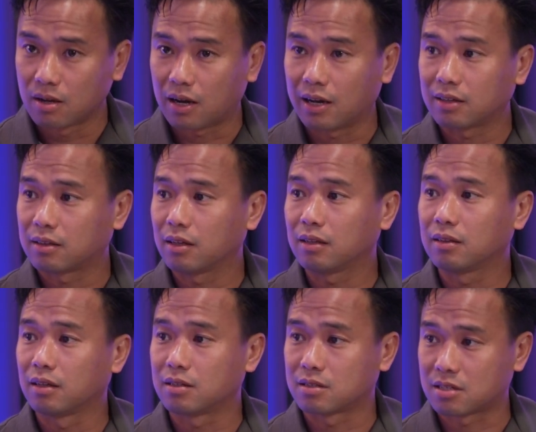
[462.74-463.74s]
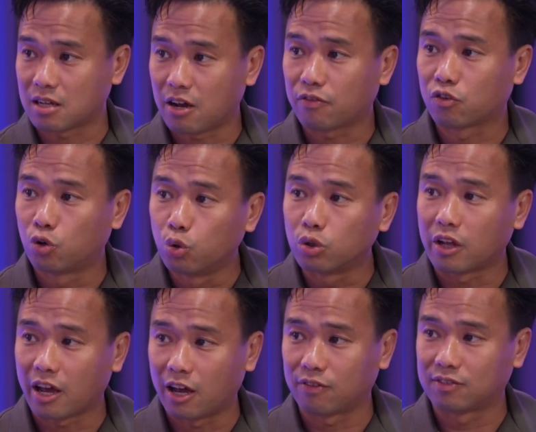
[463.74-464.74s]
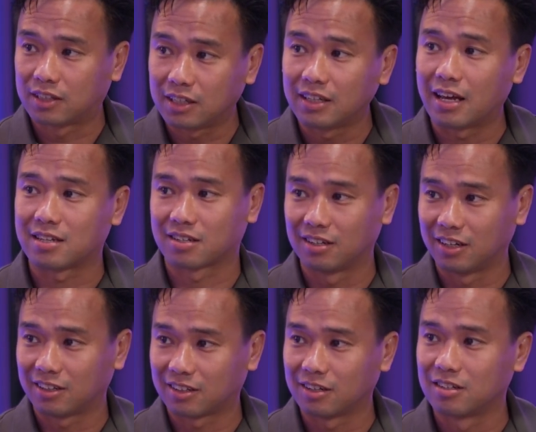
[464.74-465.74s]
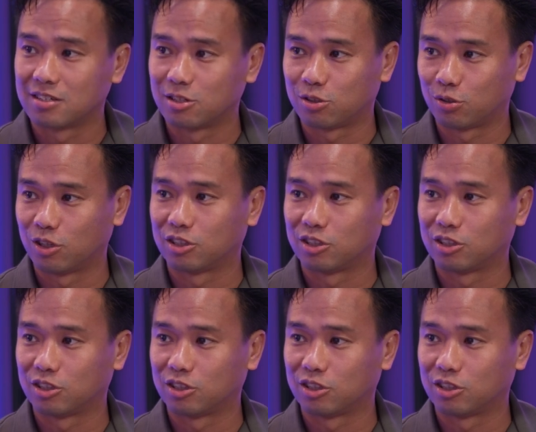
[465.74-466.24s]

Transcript: I think the staff could have de-escalated the situation.